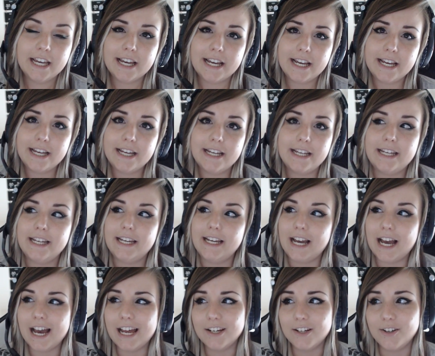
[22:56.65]
I
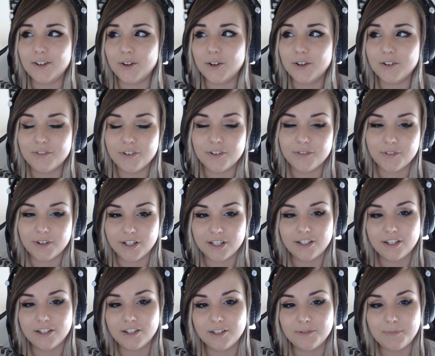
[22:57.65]
don't know if I'm gonna
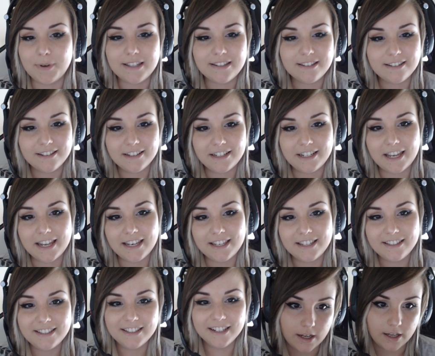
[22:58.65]
touch a pencil again.
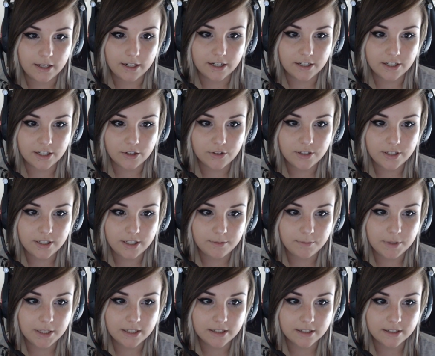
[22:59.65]
Da schaust die
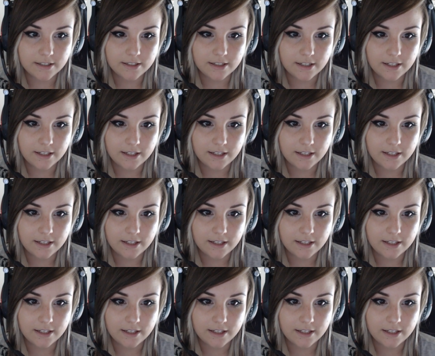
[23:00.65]
mich interessieren,